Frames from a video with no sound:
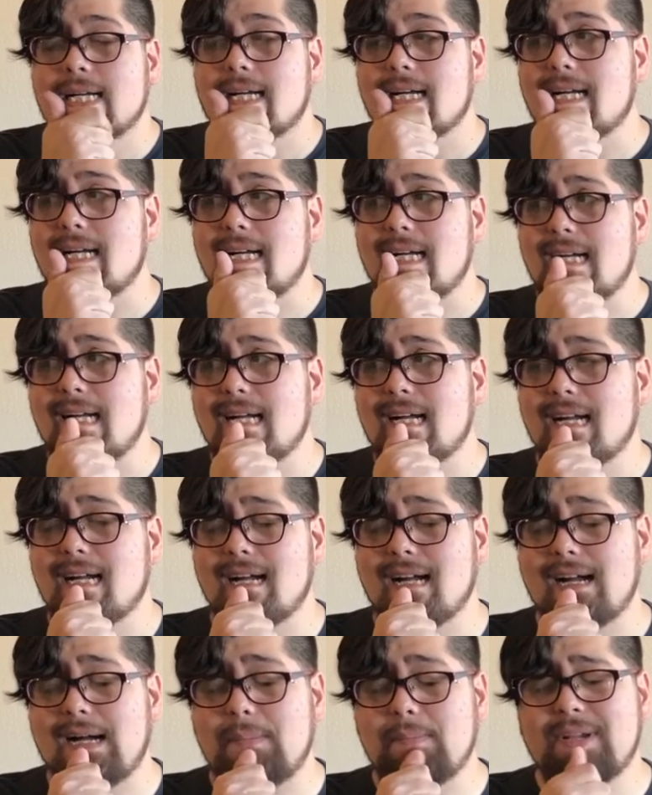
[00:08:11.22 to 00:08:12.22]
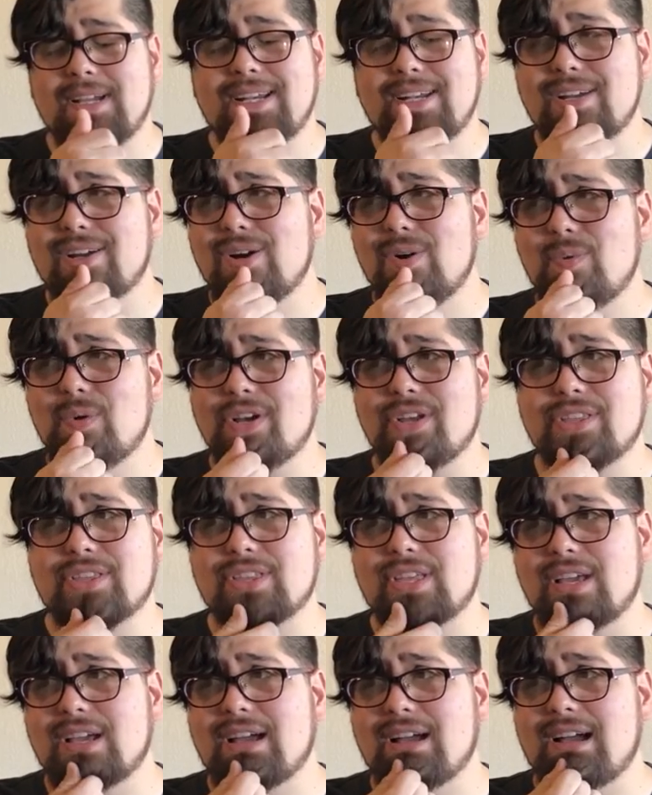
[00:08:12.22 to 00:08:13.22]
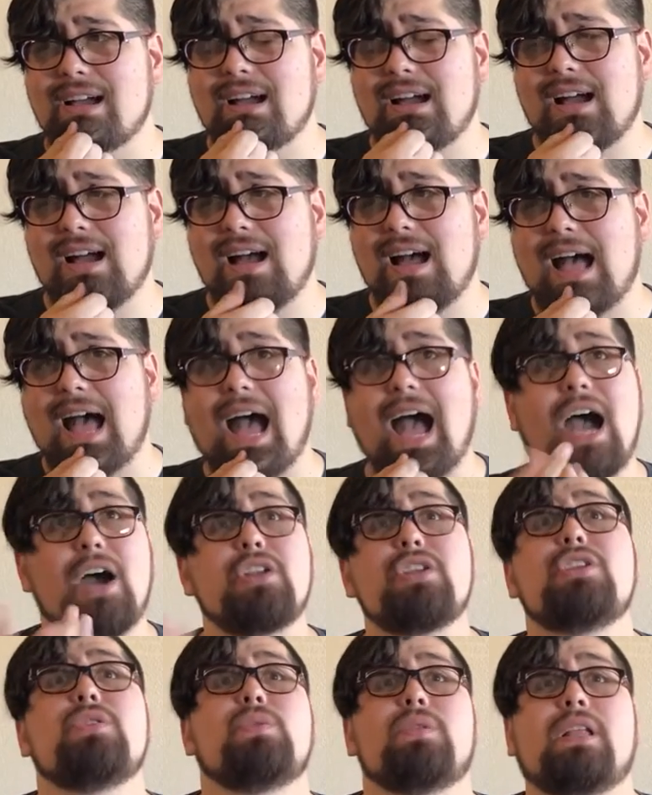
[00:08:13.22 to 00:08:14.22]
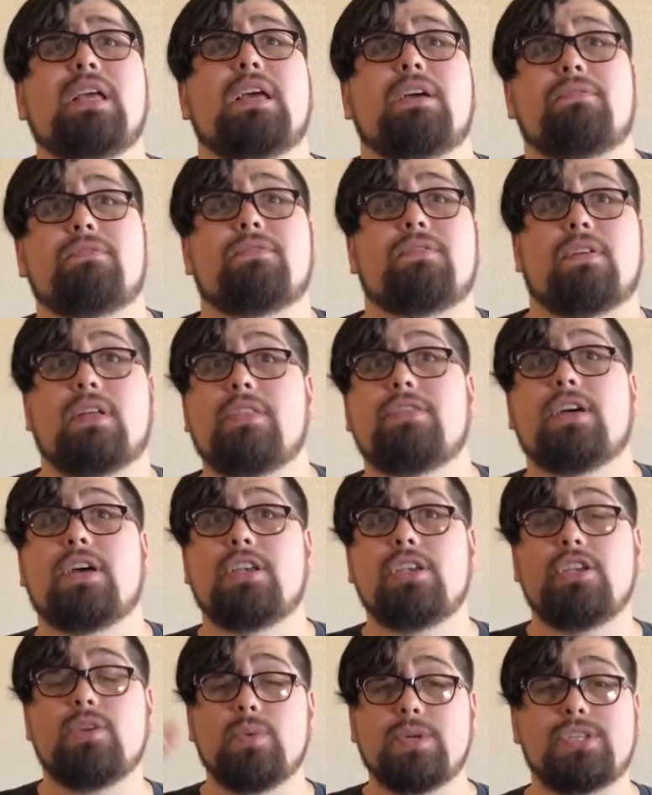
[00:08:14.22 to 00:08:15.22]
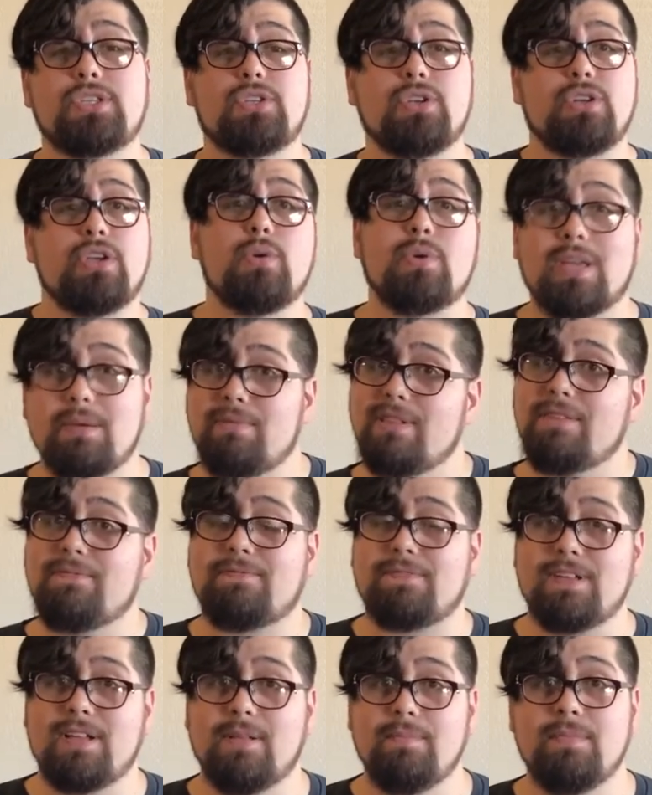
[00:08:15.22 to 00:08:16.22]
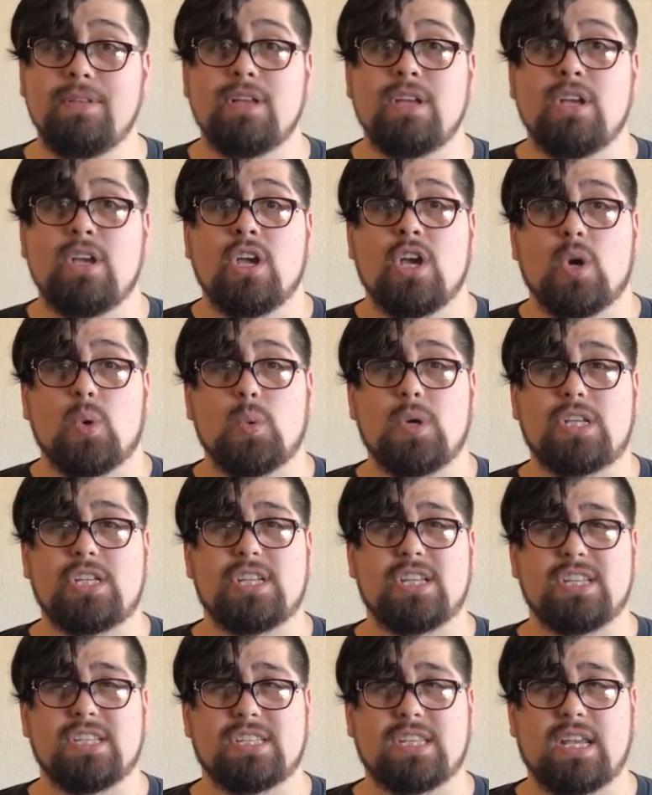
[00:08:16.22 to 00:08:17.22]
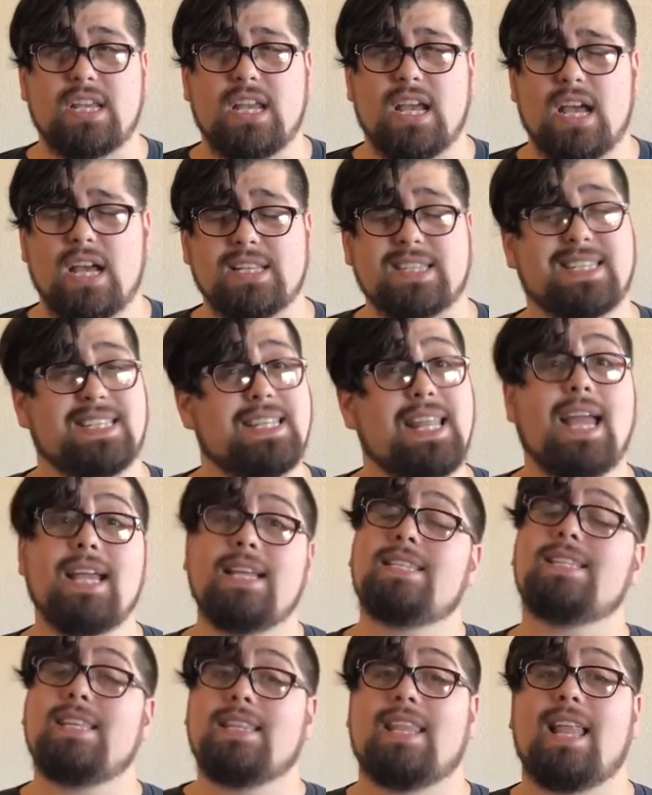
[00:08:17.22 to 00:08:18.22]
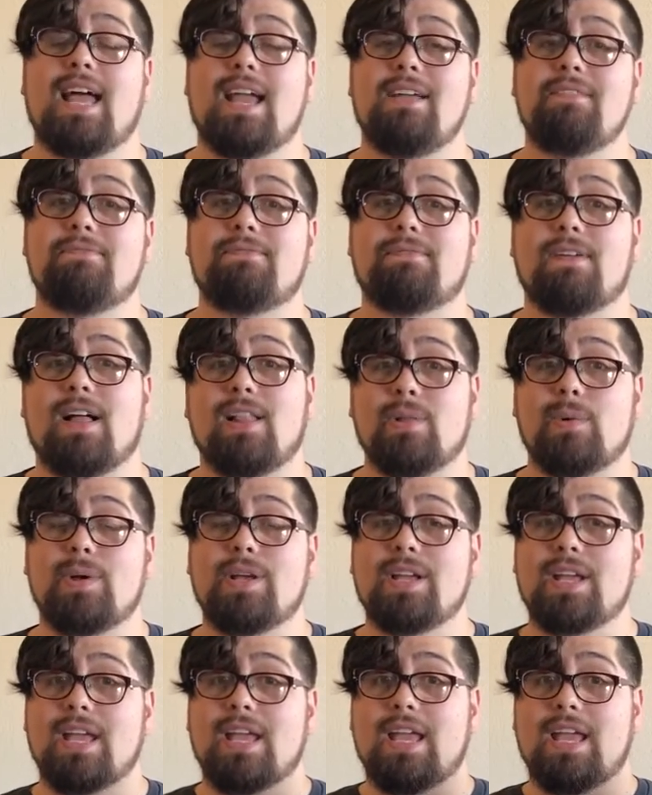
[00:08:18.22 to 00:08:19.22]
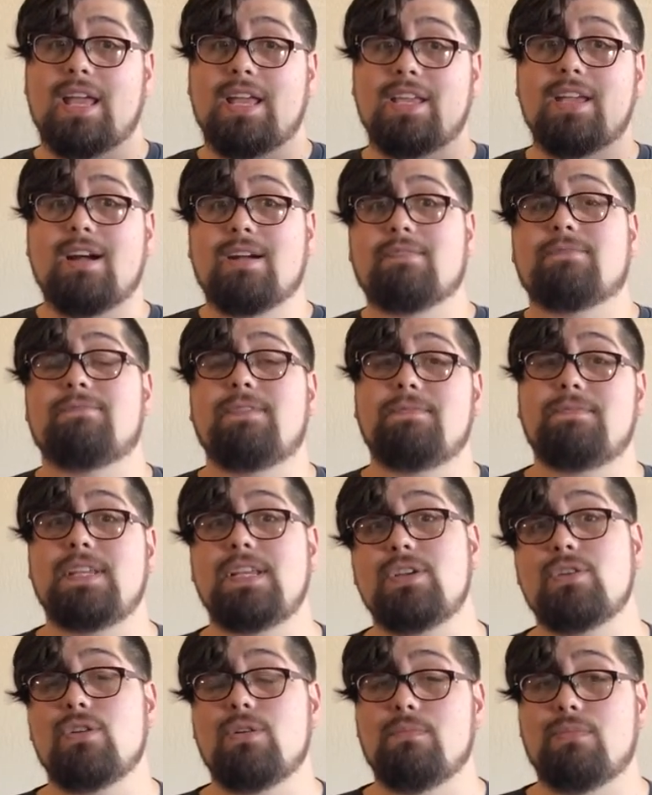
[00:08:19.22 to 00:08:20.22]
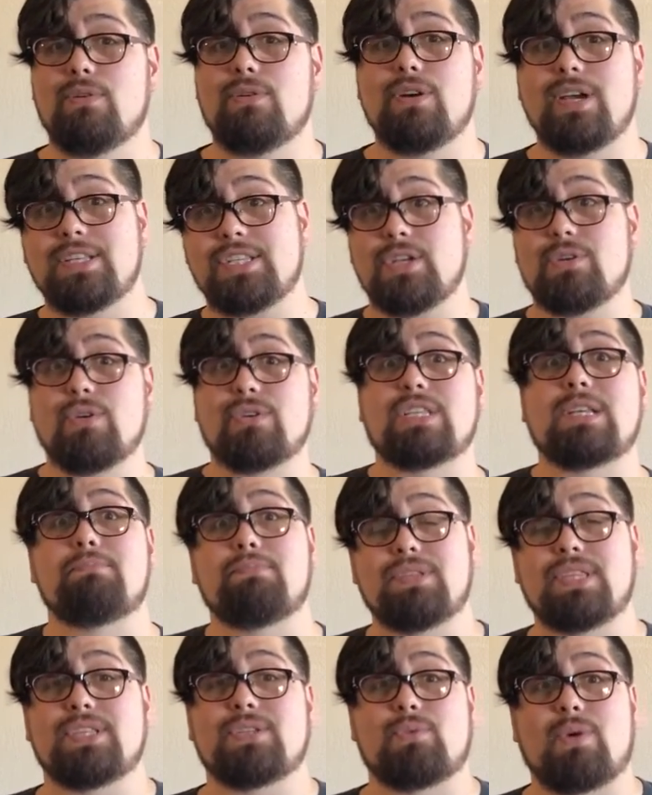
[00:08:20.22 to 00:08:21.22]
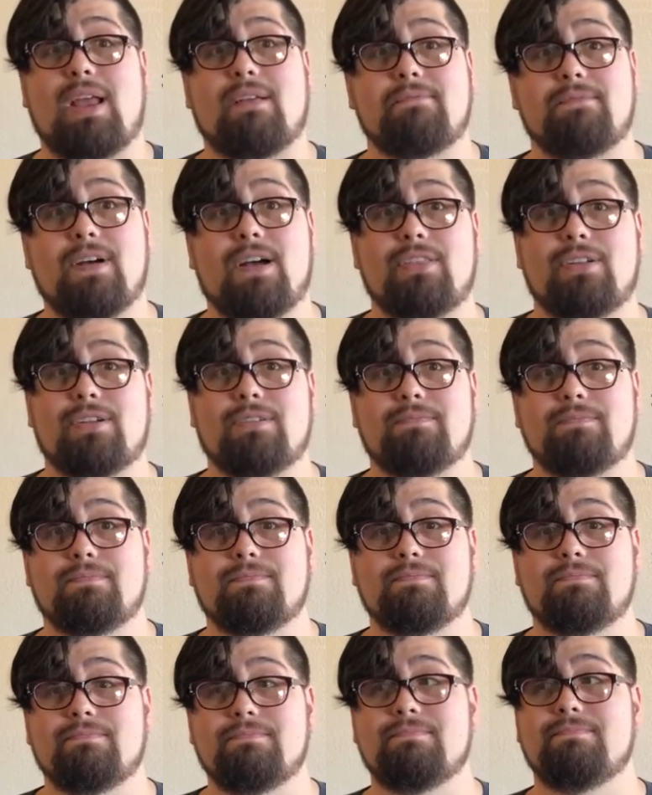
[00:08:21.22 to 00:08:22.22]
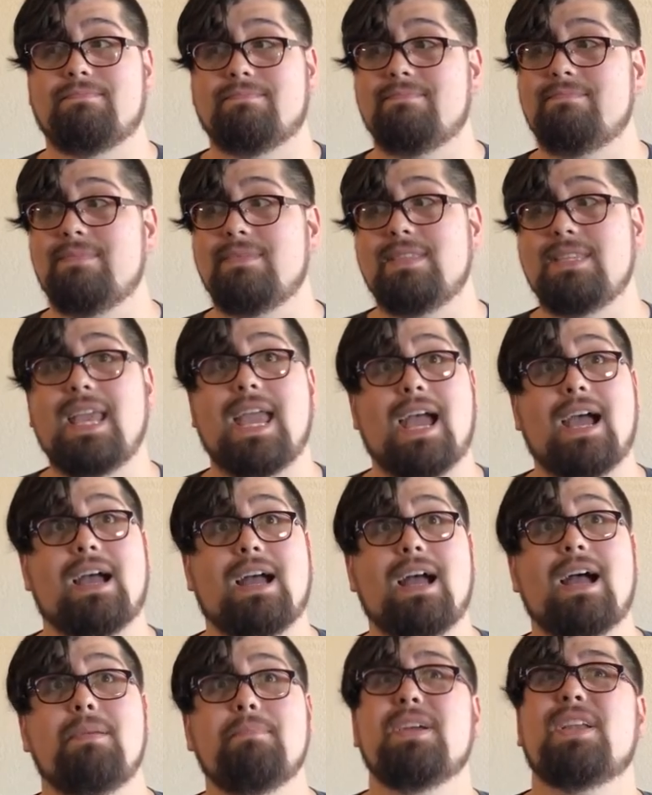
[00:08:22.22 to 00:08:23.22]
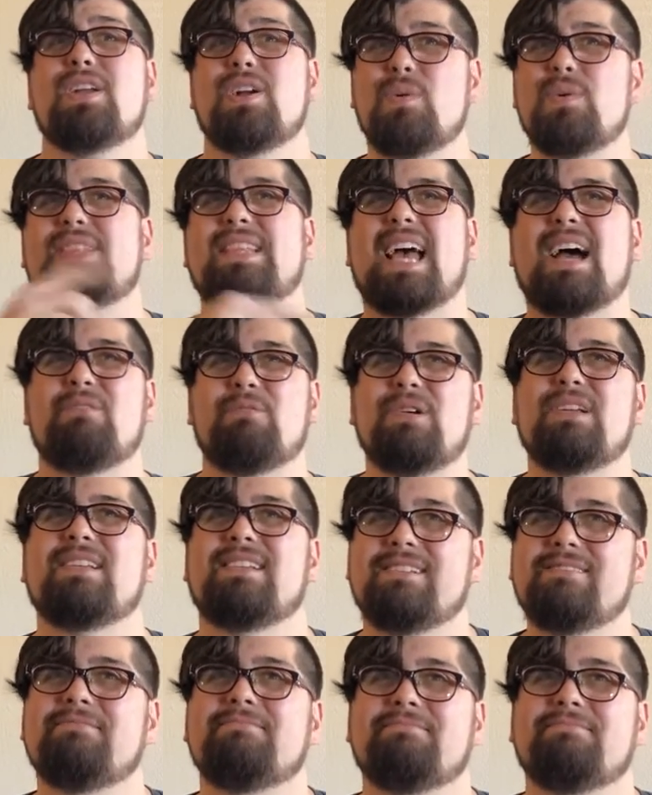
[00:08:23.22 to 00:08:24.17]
I'm gonna go with How Do You Live? The newest Studio Ghibli film, which is a slice of life following a young 15-year-old boy as he grows up with his grandfather. Yeah, I'm gonna go with that one.